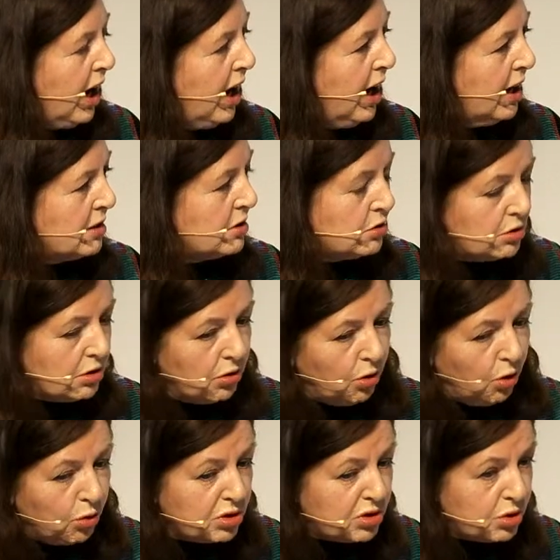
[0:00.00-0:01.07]
and
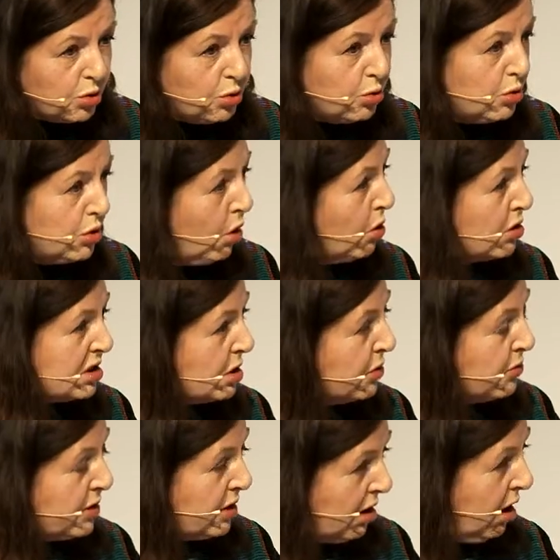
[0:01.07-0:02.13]
also lots
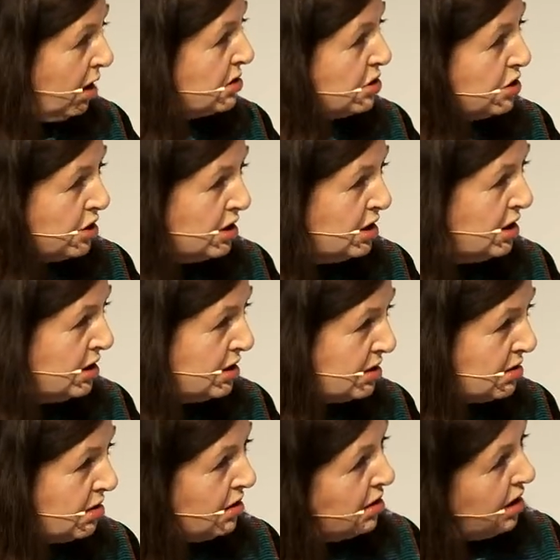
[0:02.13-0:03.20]
of
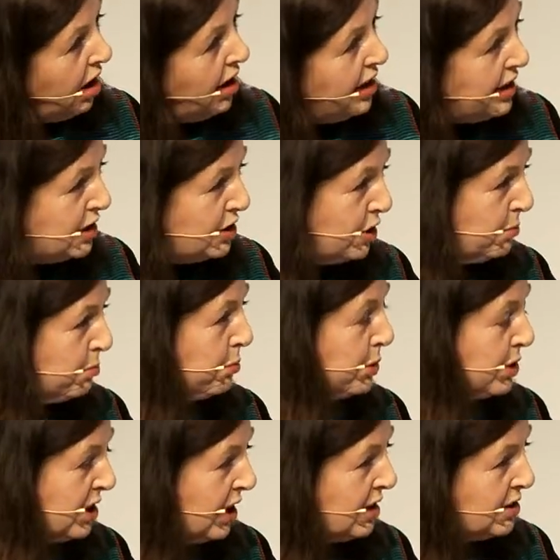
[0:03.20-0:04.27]
countries lied and
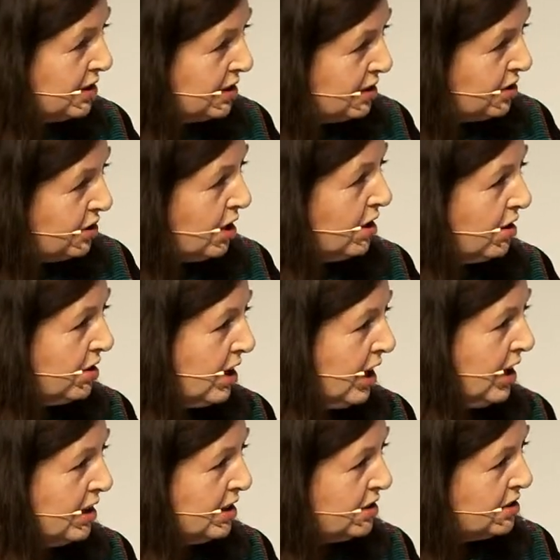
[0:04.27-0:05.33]
pretended that
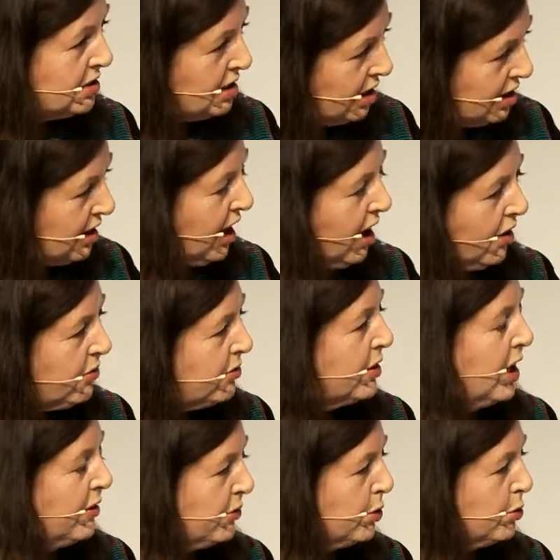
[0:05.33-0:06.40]
they didn't have
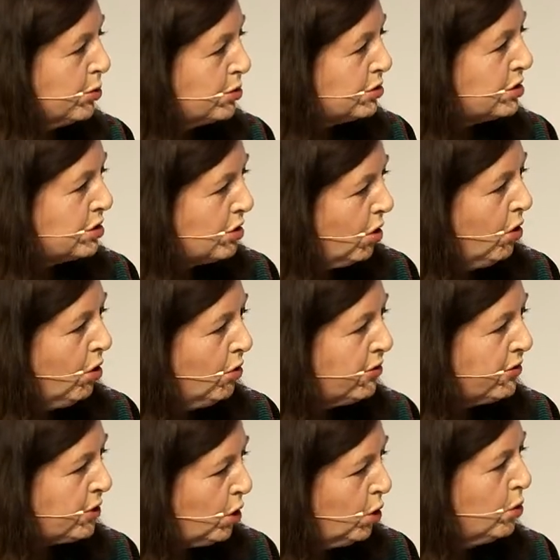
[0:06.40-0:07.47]
levels
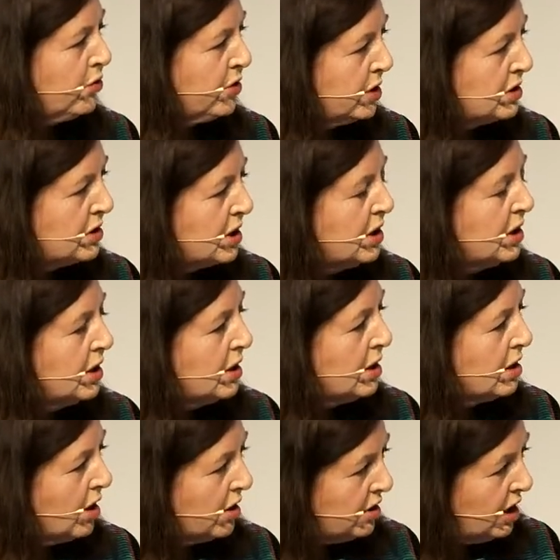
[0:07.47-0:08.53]
of COVID
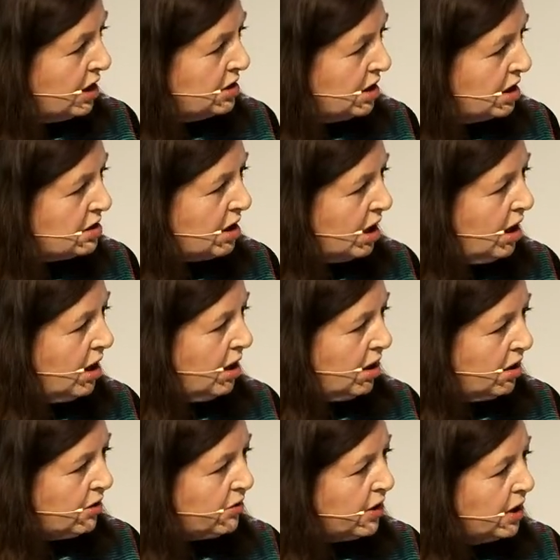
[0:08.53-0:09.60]
that they did
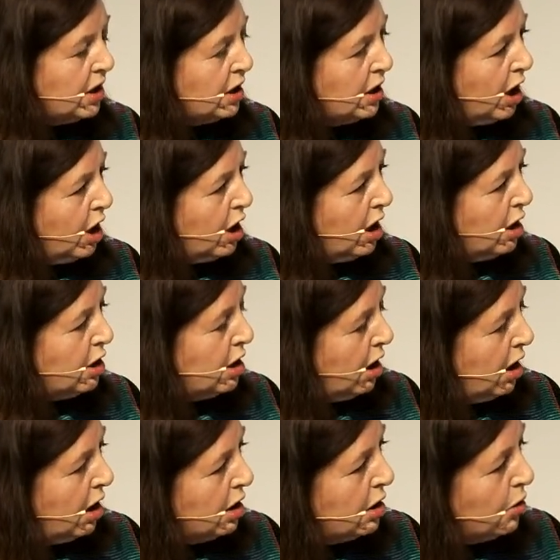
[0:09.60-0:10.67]
have. I,
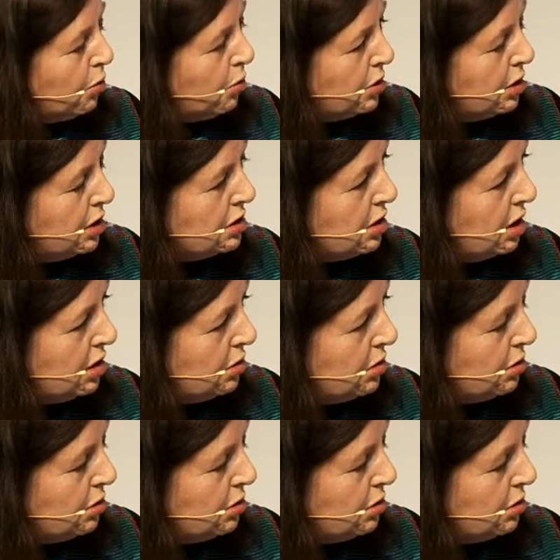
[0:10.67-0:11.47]
I, in,